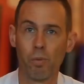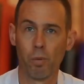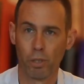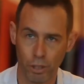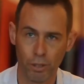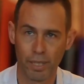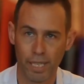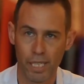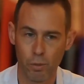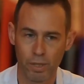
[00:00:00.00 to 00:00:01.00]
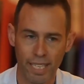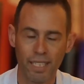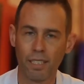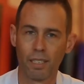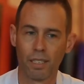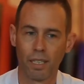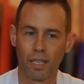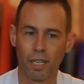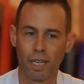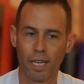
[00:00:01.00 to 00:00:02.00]
what we're doing is we're taking
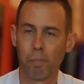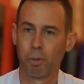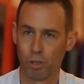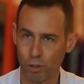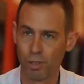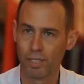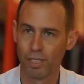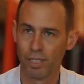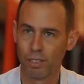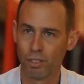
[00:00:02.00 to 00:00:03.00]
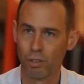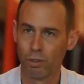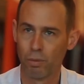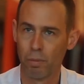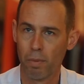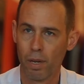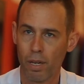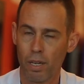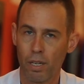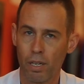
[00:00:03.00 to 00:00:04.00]
an opportunity to
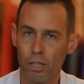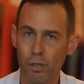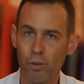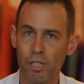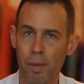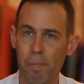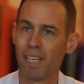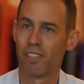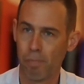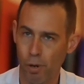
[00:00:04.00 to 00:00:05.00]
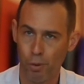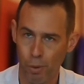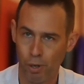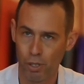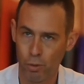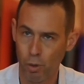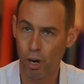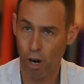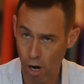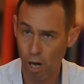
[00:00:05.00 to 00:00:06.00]
use the best of both worlds. We're
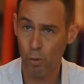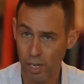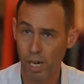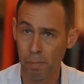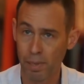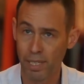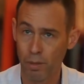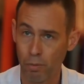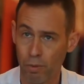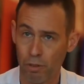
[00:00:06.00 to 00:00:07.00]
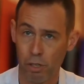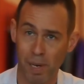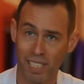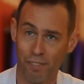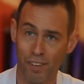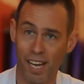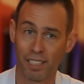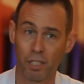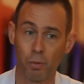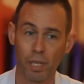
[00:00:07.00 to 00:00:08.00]
a hardware company with respect to the
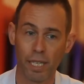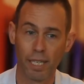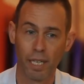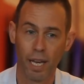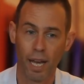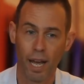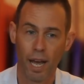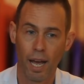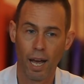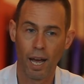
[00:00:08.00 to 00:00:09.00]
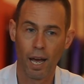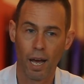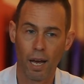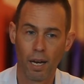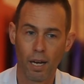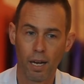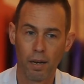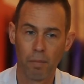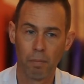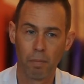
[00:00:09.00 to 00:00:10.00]
fact that we
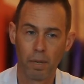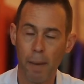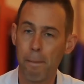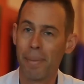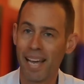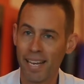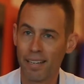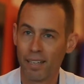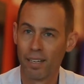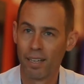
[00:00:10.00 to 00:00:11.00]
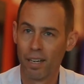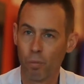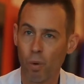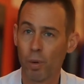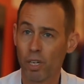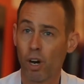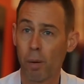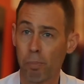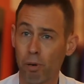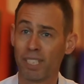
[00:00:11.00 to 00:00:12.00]
embed what we
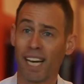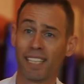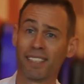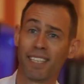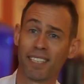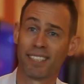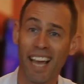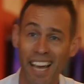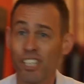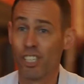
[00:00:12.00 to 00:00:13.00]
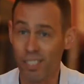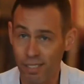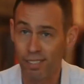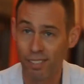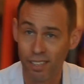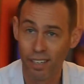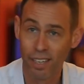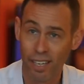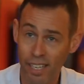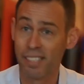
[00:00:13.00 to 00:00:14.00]
call proteanTecs agents
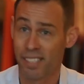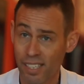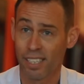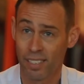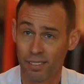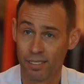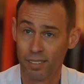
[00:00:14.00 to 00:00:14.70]
in silicon,